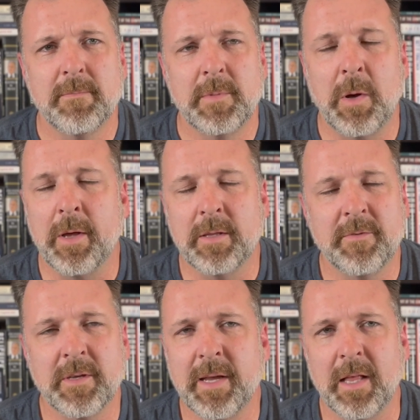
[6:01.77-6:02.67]
Now, I lived
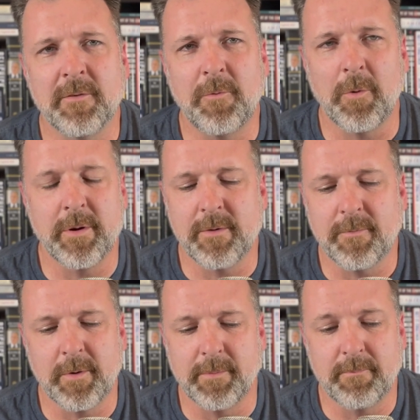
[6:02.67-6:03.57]
in California
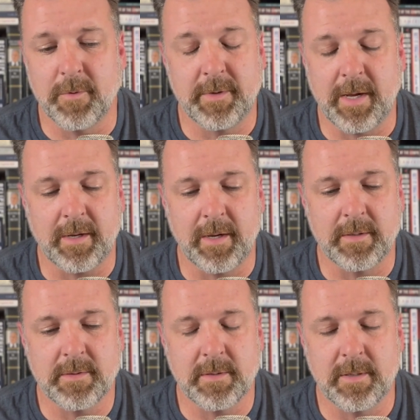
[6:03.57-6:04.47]
for
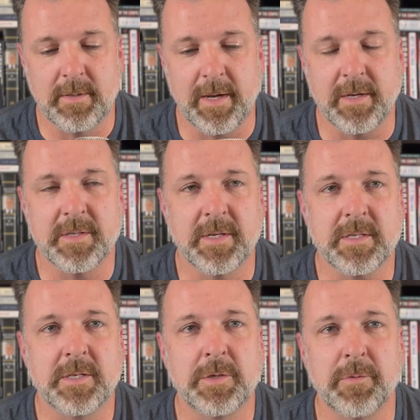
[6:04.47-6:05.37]
decades,
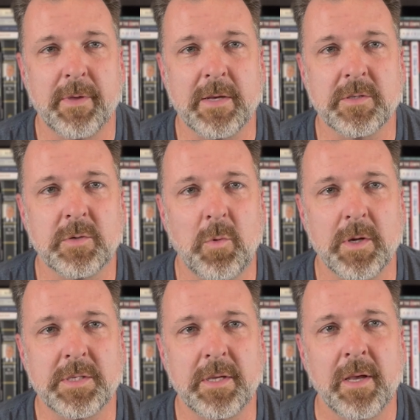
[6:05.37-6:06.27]
96 to
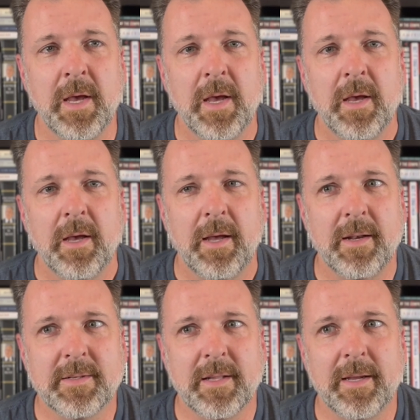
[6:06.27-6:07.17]
2020. And
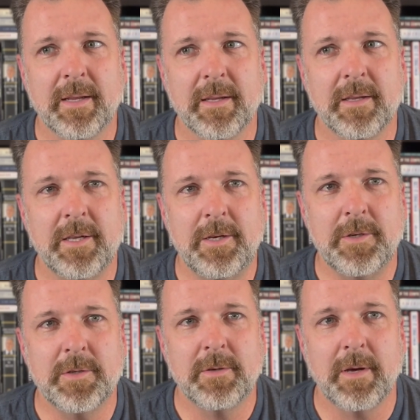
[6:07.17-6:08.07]
it's like
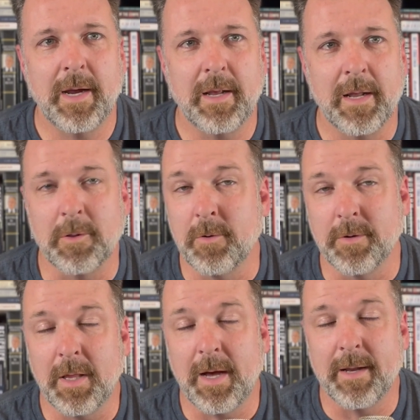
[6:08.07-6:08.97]
I learned
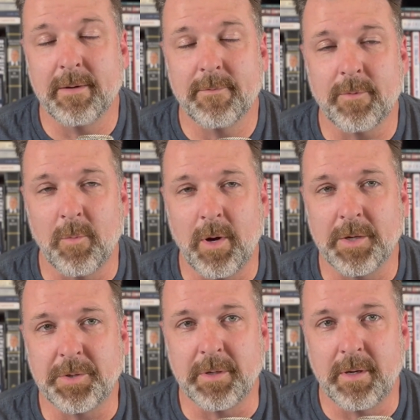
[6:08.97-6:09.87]
a lot from
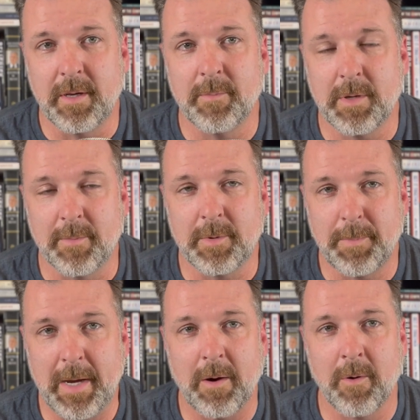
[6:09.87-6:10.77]
watching him come to
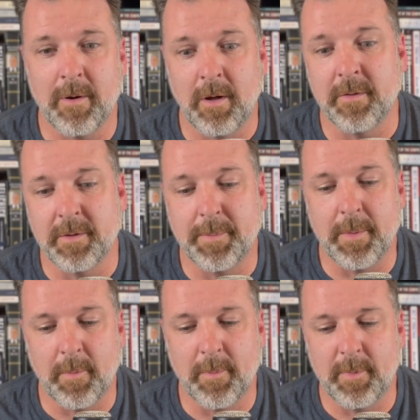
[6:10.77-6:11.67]
power and all the
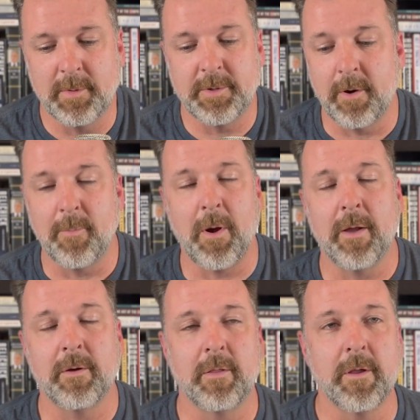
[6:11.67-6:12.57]
people, Jerry
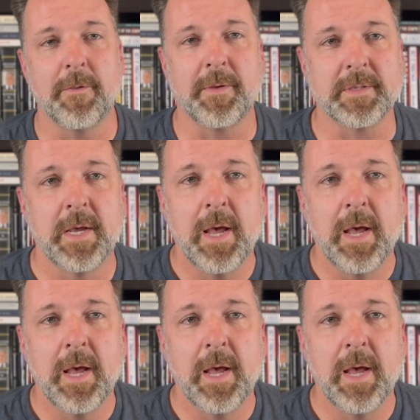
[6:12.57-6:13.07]
Brown and all the other things.